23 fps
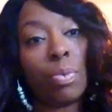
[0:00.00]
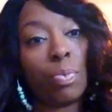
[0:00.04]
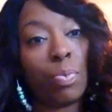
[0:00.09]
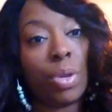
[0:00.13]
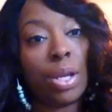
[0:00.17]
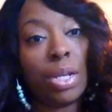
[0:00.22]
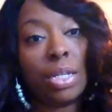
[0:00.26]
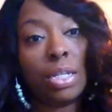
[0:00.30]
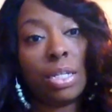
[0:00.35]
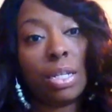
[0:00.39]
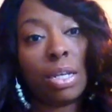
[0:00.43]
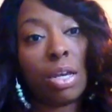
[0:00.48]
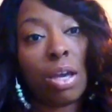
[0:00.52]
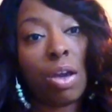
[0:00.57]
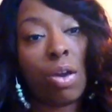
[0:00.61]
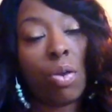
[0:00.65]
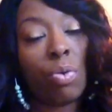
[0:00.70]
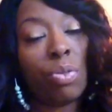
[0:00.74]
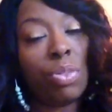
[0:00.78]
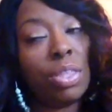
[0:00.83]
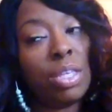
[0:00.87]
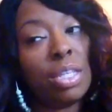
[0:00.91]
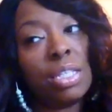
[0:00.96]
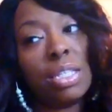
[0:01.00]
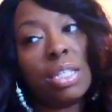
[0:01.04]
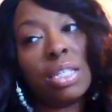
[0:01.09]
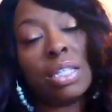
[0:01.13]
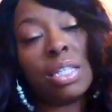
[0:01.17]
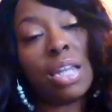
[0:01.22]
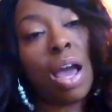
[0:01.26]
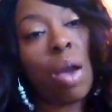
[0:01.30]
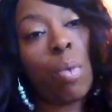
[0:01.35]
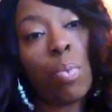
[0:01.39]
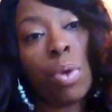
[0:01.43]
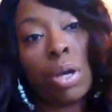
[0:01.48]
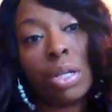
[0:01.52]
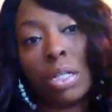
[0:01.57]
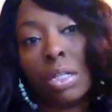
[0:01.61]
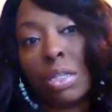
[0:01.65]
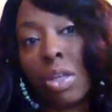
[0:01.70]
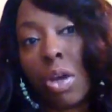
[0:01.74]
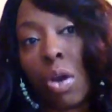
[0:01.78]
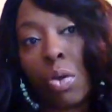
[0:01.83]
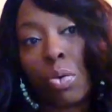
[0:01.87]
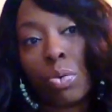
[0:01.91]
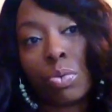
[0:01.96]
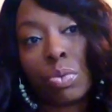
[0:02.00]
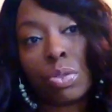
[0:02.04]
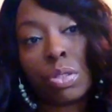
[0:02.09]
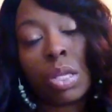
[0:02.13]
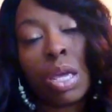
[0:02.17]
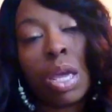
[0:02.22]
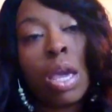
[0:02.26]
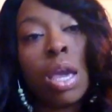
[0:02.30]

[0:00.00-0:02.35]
ready to go. This is not one of those.